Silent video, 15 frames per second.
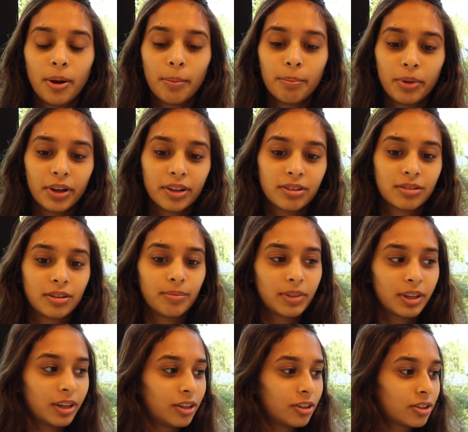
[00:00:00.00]
But
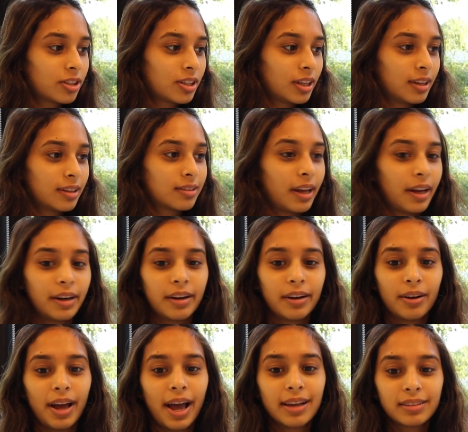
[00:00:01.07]
something interesting is that
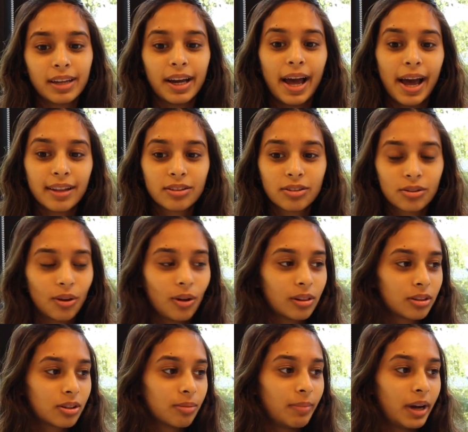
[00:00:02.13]
as I add
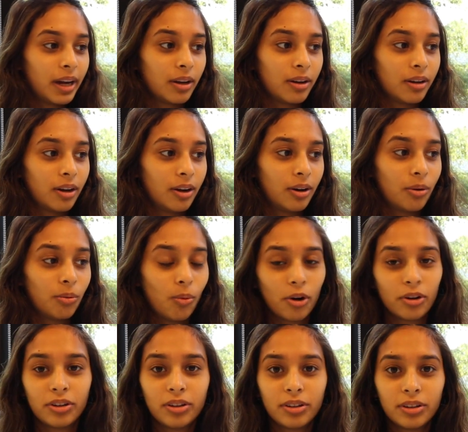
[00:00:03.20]
salt to my
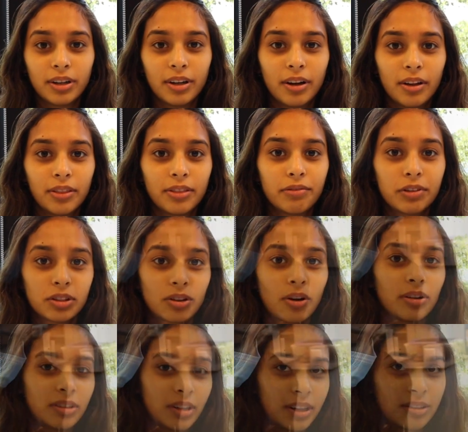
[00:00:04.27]
water, the viscosity